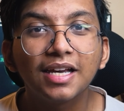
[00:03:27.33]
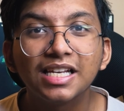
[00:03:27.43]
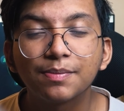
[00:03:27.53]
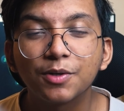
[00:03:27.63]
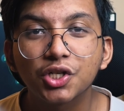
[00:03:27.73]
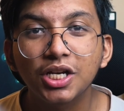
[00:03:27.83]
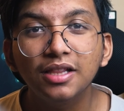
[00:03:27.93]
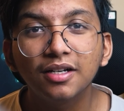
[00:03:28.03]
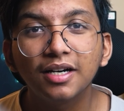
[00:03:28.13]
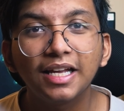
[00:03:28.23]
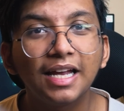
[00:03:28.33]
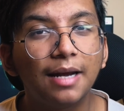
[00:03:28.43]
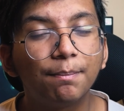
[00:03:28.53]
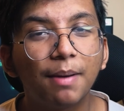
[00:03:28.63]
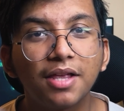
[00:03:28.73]
his machine learning
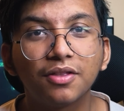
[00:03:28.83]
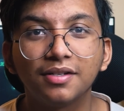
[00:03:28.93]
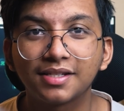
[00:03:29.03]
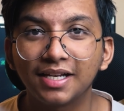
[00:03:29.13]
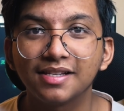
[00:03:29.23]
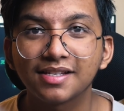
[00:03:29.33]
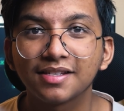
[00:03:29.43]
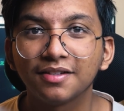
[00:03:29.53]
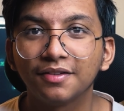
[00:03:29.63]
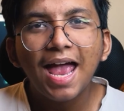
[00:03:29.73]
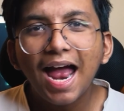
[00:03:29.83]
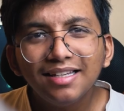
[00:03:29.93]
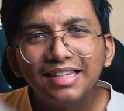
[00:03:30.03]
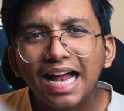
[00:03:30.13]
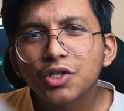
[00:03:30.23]
and Python skills.
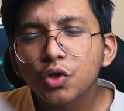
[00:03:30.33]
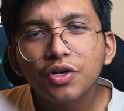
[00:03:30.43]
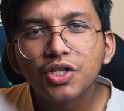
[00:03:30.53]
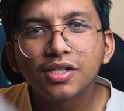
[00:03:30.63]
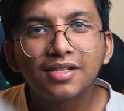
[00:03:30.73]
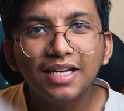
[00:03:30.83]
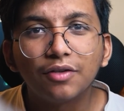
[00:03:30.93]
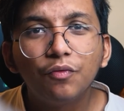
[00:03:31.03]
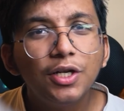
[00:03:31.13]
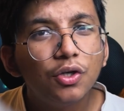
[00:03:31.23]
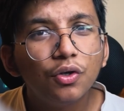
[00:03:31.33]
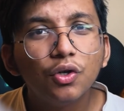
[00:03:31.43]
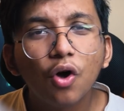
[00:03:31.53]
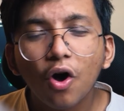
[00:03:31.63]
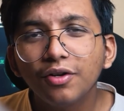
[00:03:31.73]
And that's not just it. We do
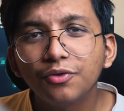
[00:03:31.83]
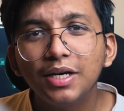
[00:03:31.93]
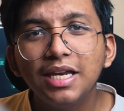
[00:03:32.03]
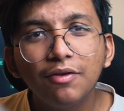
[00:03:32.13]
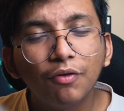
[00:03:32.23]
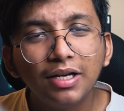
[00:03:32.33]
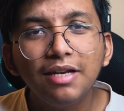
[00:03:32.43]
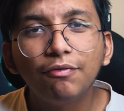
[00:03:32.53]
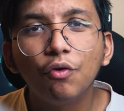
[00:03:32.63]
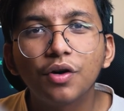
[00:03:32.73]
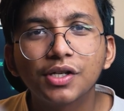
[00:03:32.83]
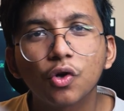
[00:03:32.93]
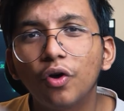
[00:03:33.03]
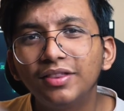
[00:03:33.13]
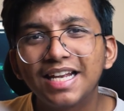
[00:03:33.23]
not really only focus
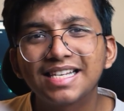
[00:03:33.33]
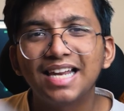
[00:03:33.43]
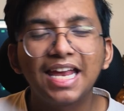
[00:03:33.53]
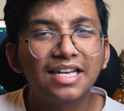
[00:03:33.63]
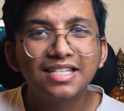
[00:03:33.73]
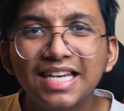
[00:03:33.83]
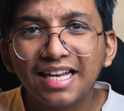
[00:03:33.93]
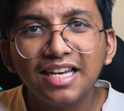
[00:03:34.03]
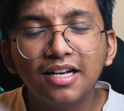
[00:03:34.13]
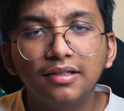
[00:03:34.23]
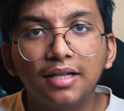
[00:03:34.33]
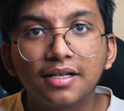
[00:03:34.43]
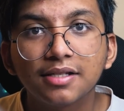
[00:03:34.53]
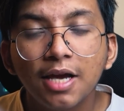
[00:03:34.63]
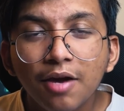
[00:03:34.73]
on things like technical
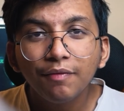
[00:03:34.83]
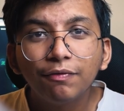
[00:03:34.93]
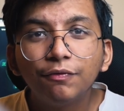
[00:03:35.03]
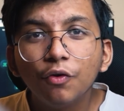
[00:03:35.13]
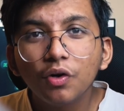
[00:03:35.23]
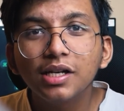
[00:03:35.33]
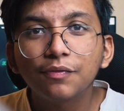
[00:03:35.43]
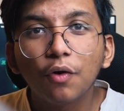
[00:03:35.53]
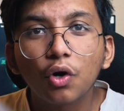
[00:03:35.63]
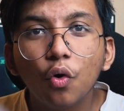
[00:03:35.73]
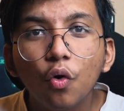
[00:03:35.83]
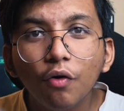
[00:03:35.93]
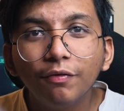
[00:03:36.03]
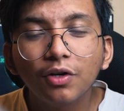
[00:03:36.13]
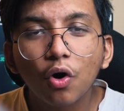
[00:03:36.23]
things. We focus for
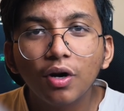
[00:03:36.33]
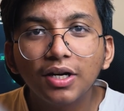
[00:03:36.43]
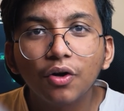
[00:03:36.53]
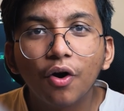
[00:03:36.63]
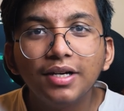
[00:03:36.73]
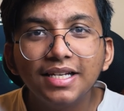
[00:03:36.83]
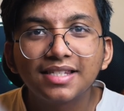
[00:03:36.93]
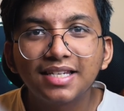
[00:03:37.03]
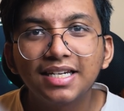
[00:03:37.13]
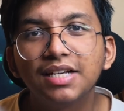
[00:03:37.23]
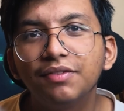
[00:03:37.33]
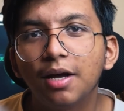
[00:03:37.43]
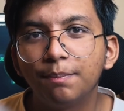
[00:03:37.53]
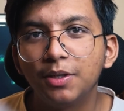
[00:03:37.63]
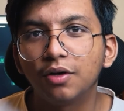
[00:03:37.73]
overall and holistic
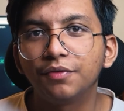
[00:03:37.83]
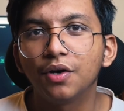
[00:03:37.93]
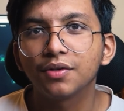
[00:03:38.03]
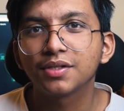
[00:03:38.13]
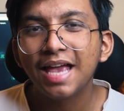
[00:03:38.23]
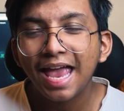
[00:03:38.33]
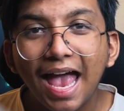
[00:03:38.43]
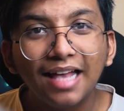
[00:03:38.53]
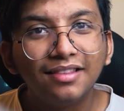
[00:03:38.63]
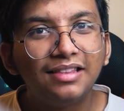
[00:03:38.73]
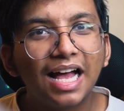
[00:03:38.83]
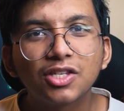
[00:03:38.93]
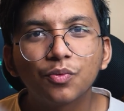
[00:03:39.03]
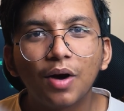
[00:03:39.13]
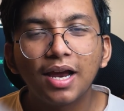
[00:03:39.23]
development of yours. And
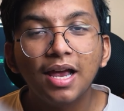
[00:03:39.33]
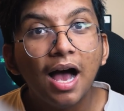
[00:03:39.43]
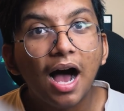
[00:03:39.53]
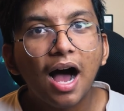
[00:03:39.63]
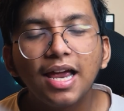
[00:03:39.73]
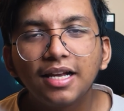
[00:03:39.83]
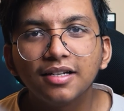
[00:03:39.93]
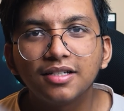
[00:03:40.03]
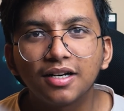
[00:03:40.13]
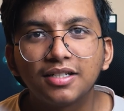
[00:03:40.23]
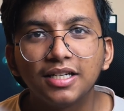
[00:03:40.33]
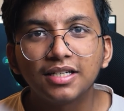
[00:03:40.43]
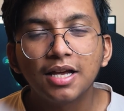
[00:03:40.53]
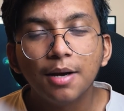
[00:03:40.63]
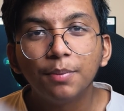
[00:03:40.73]
that's why I
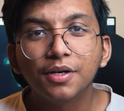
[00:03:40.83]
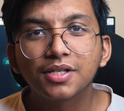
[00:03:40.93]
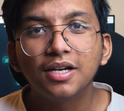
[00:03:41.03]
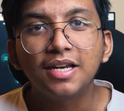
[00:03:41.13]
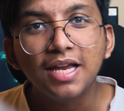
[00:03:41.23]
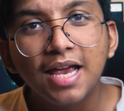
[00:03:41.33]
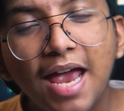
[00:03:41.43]
conducted personally